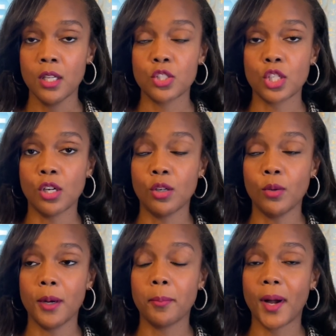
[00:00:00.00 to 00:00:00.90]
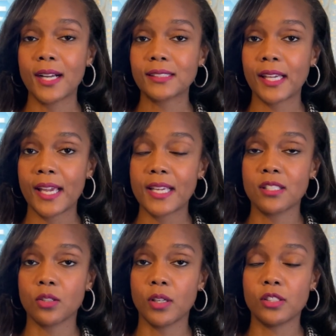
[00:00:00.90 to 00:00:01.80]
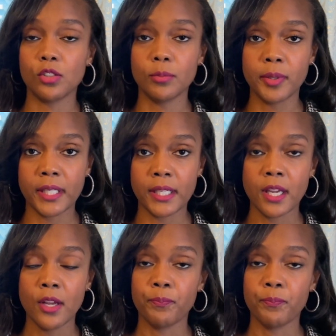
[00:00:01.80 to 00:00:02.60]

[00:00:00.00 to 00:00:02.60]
So box A is going to be